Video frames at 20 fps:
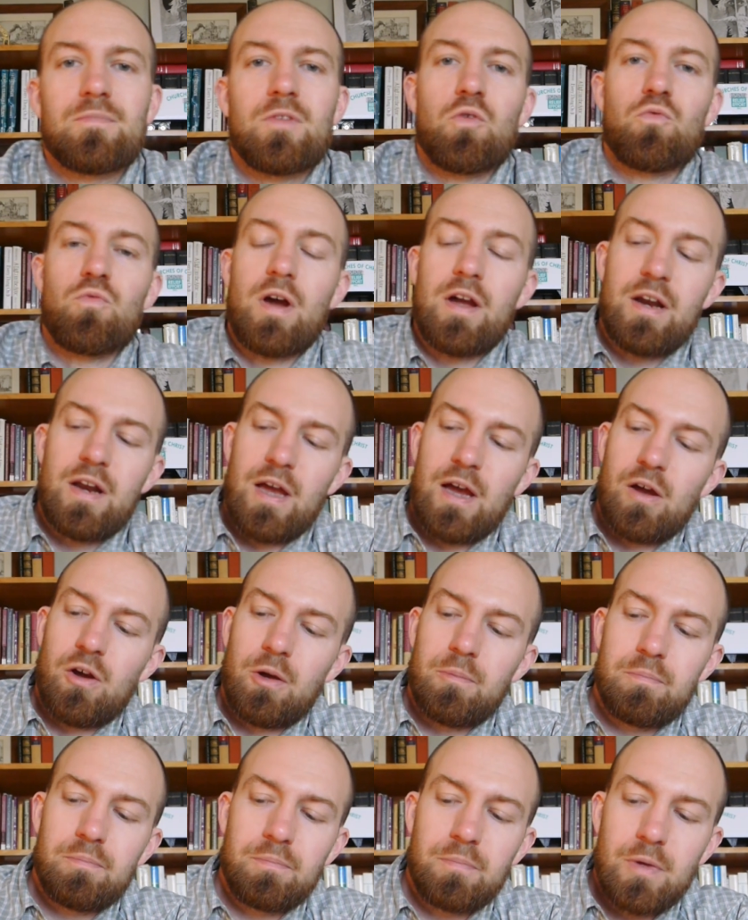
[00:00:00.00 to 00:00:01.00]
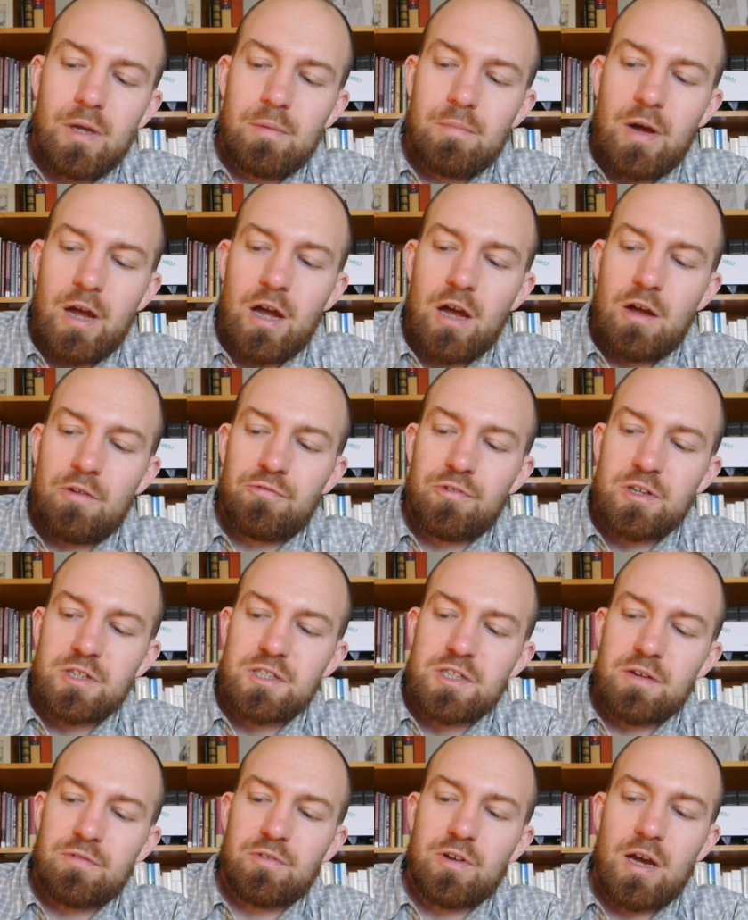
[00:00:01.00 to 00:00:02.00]
Right now I'm in my
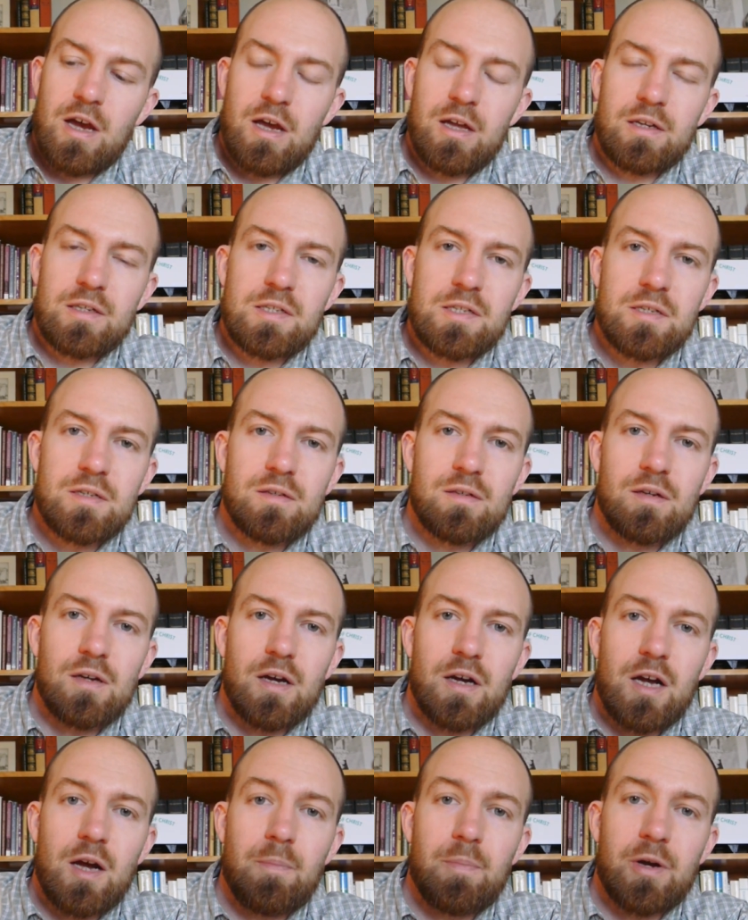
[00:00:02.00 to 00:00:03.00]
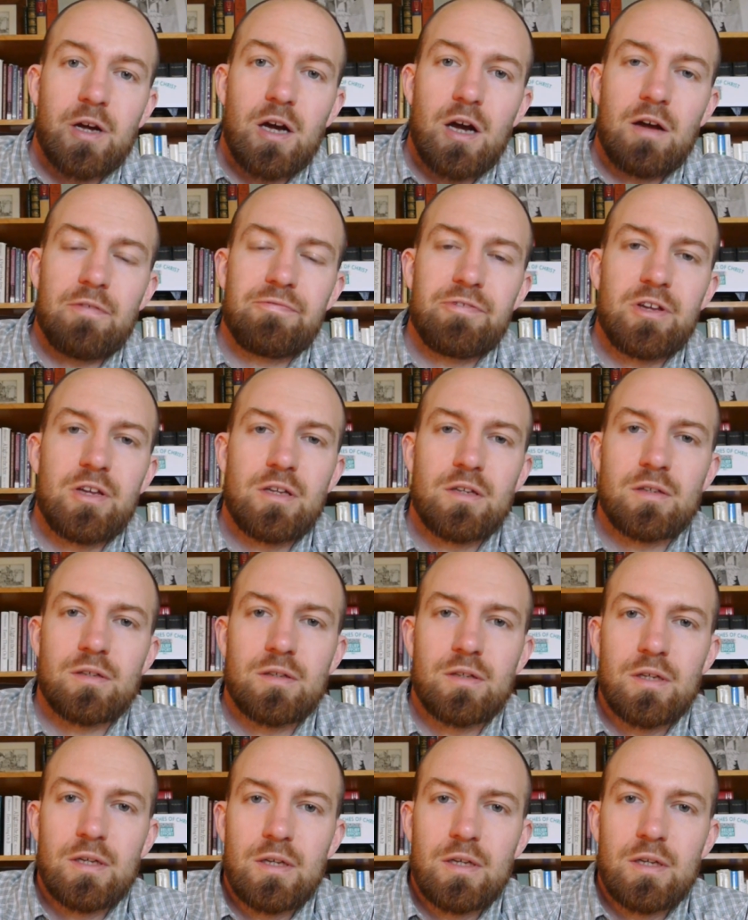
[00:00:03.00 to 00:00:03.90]
office. I've got a cup of coffee.